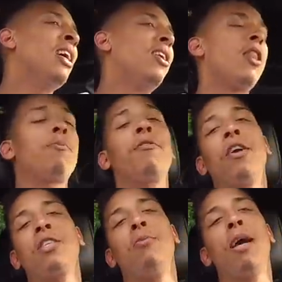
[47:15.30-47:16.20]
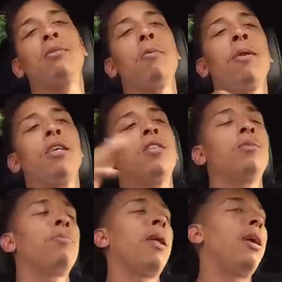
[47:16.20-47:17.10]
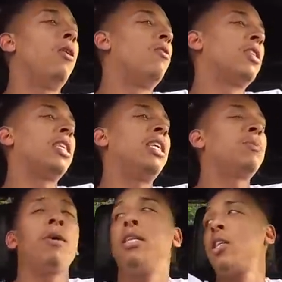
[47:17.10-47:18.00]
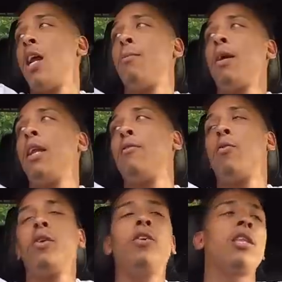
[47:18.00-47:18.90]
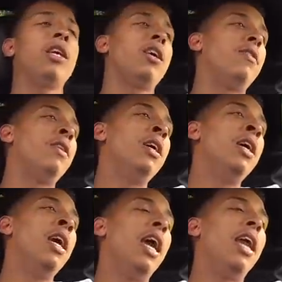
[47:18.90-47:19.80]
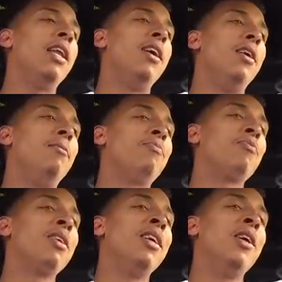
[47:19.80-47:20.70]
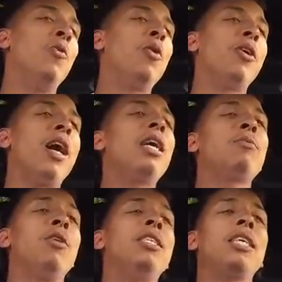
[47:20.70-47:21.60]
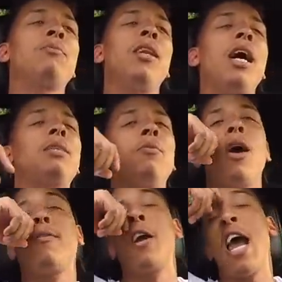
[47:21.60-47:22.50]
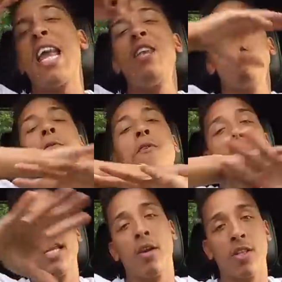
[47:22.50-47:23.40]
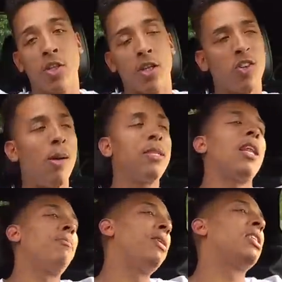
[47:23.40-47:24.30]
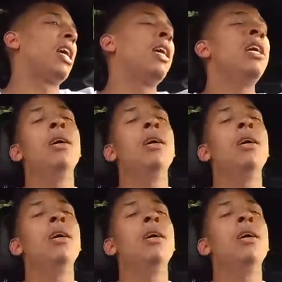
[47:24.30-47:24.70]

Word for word: Another professional basketball players play overseas, played China, played everywhere you can think of. And um, we were in the hospital. He takes me to the hospital after. I had no fucking health insurance. So I'm telling PJ,